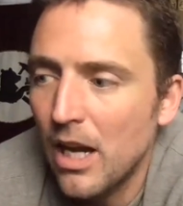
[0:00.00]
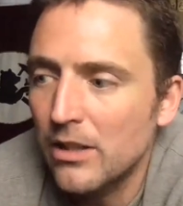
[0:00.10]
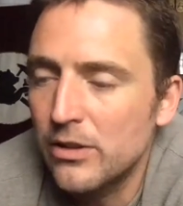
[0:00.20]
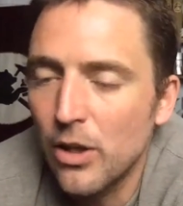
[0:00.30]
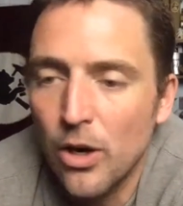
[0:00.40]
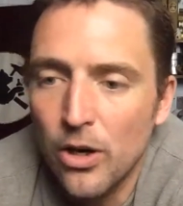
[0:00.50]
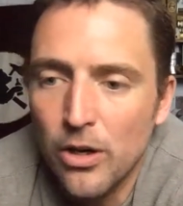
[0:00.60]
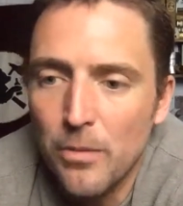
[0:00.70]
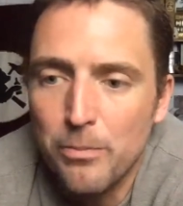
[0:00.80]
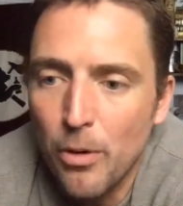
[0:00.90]
girl
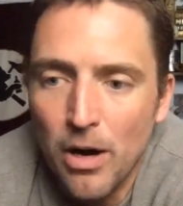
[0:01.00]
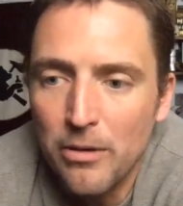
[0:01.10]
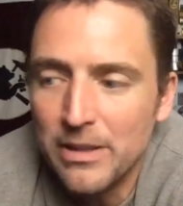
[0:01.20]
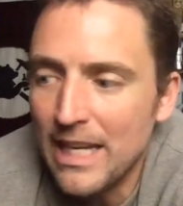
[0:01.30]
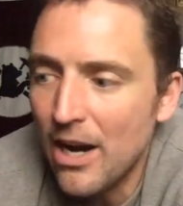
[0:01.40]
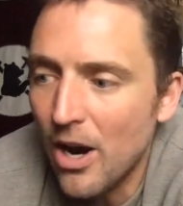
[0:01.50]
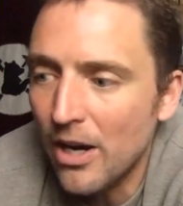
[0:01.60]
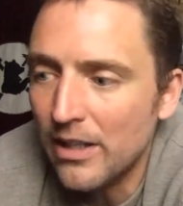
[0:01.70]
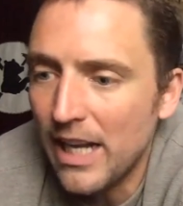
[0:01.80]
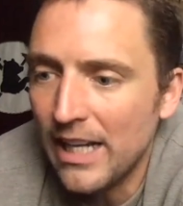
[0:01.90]
or a boy when they
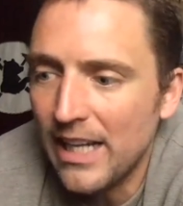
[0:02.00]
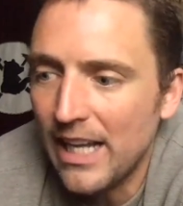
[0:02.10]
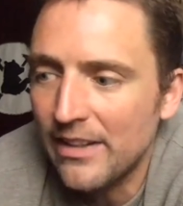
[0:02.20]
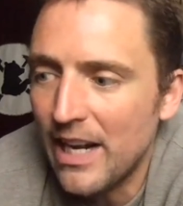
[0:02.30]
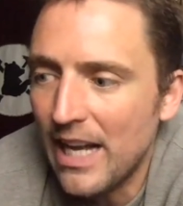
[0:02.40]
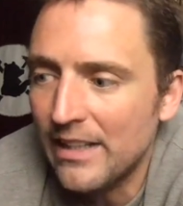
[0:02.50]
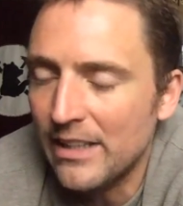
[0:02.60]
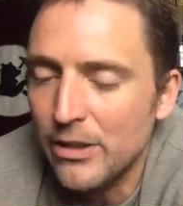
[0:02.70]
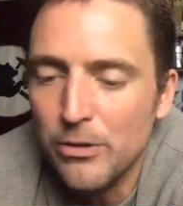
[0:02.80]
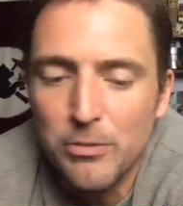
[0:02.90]
aren't, and
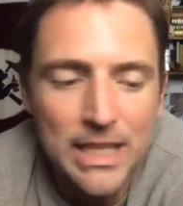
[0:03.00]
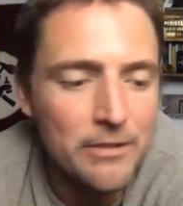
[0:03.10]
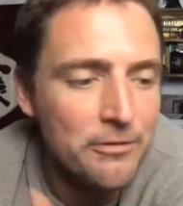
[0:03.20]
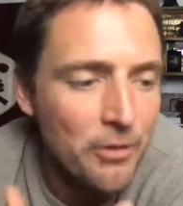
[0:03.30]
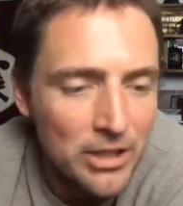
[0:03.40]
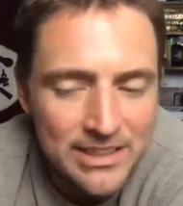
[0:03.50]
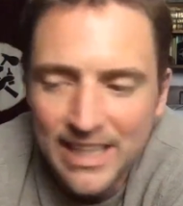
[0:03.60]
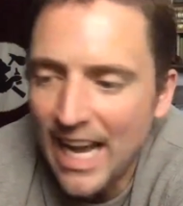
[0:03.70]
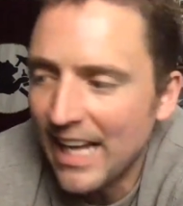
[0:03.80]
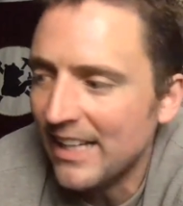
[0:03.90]
then you reinforce
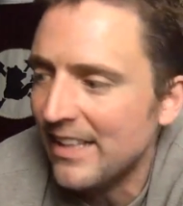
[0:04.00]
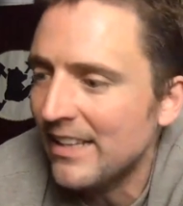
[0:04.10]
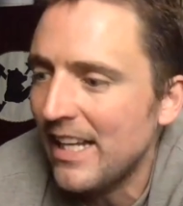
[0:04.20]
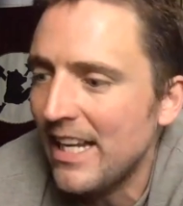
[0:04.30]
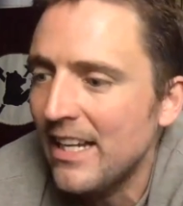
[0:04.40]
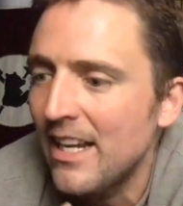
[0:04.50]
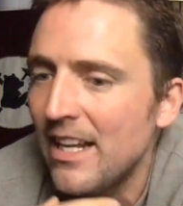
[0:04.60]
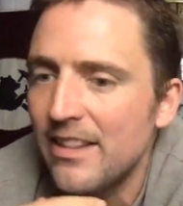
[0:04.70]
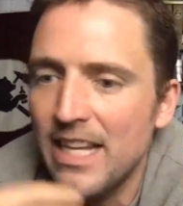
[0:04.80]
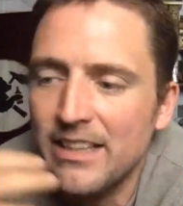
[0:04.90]
that, and then they
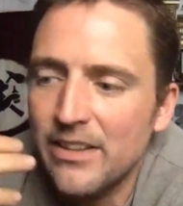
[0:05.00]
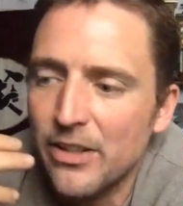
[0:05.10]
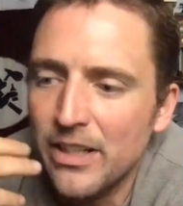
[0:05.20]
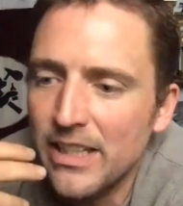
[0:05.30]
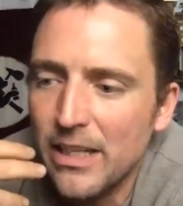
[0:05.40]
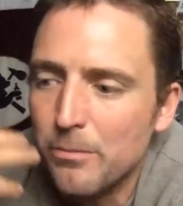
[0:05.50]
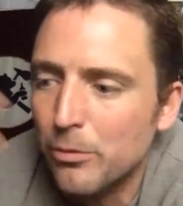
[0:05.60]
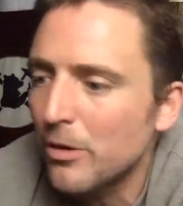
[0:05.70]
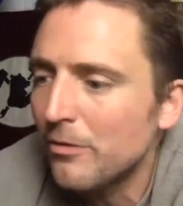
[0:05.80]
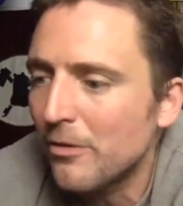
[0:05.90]
think that they're going to get
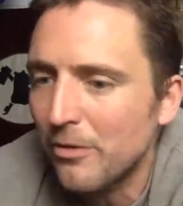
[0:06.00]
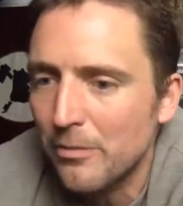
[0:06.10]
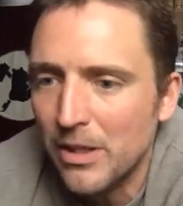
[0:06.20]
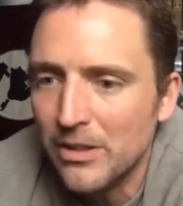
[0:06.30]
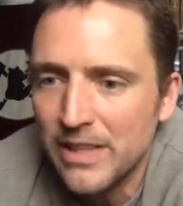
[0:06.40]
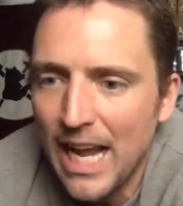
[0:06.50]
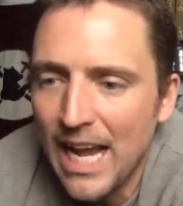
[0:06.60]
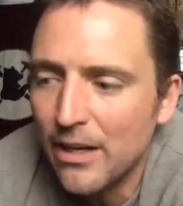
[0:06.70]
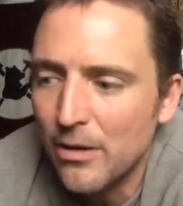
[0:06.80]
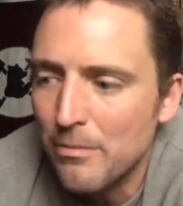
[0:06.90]
approval from their
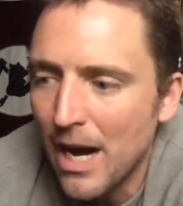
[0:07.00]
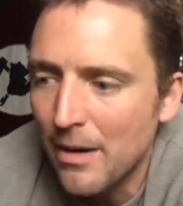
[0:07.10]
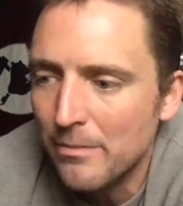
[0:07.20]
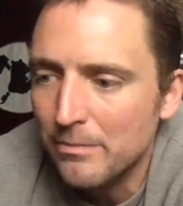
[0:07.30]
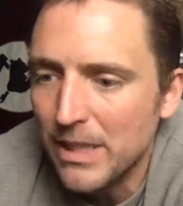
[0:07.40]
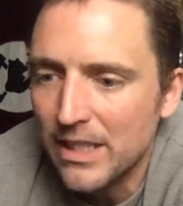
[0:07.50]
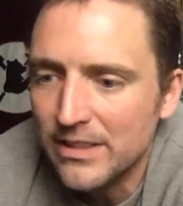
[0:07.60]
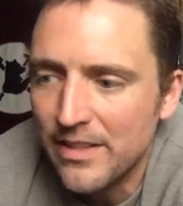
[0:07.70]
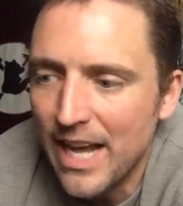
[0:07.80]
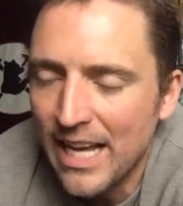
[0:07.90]
dad or mom
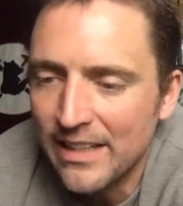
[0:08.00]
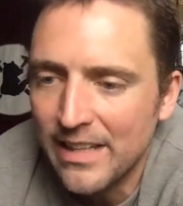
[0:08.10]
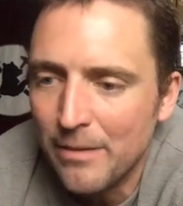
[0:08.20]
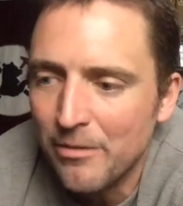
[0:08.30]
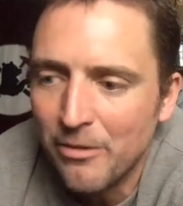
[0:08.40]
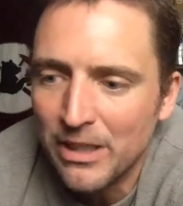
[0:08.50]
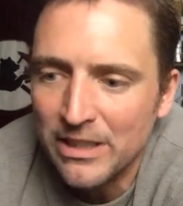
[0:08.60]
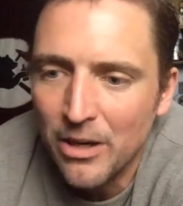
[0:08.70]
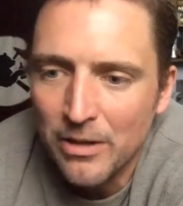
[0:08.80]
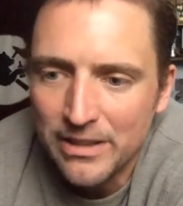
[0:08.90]
because of that, and then before you
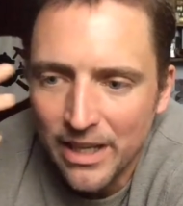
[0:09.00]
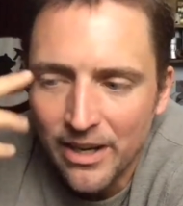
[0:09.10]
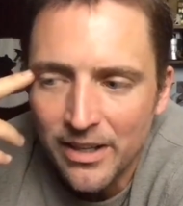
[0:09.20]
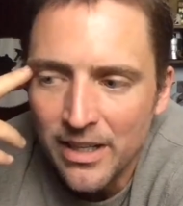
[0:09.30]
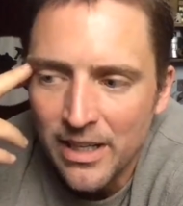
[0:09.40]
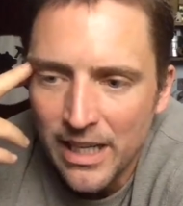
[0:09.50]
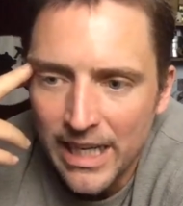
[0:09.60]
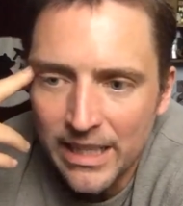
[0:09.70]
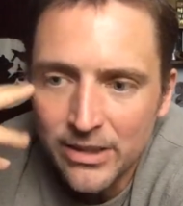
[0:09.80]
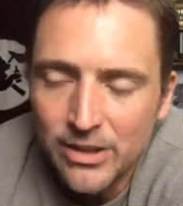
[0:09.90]
know it, they're
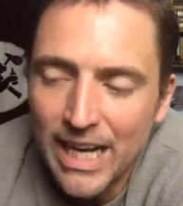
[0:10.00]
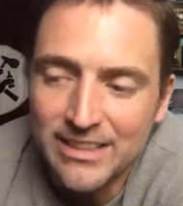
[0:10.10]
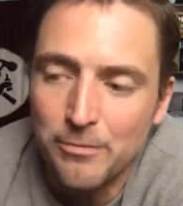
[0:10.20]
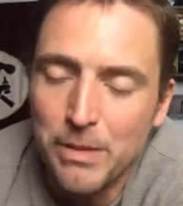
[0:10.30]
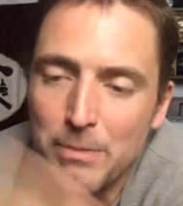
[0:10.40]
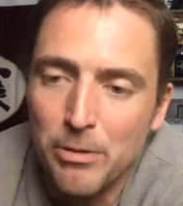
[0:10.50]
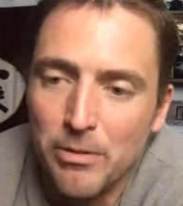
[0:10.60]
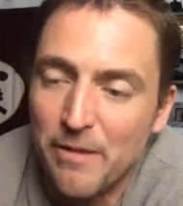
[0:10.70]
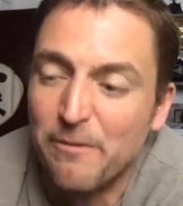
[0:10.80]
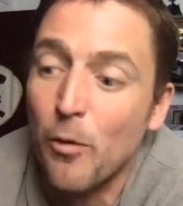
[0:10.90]
in a class of people
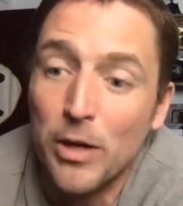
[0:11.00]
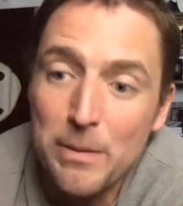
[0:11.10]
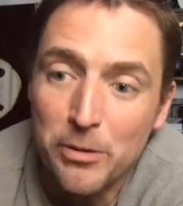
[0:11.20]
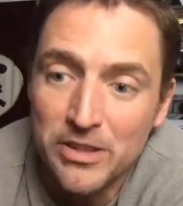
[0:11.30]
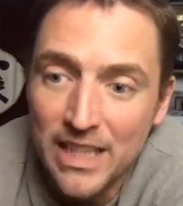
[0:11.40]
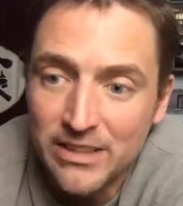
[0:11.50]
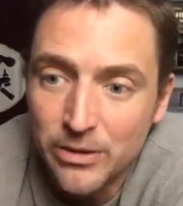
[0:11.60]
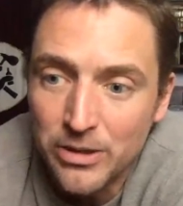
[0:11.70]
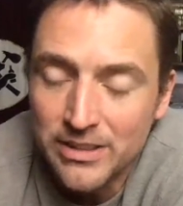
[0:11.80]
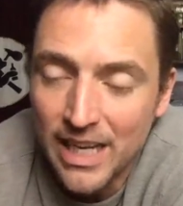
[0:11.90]
with a 40%
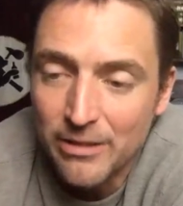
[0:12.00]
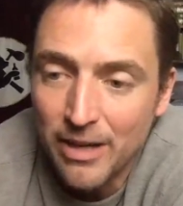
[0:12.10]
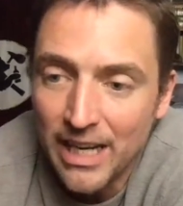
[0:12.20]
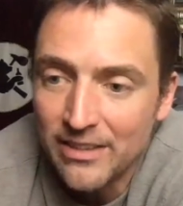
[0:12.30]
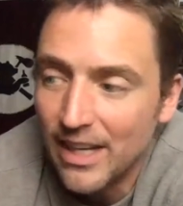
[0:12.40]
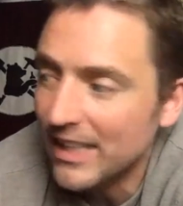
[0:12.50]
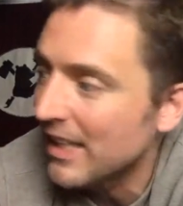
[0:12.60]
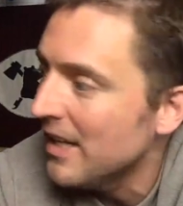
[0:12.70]
suicide rate. Like,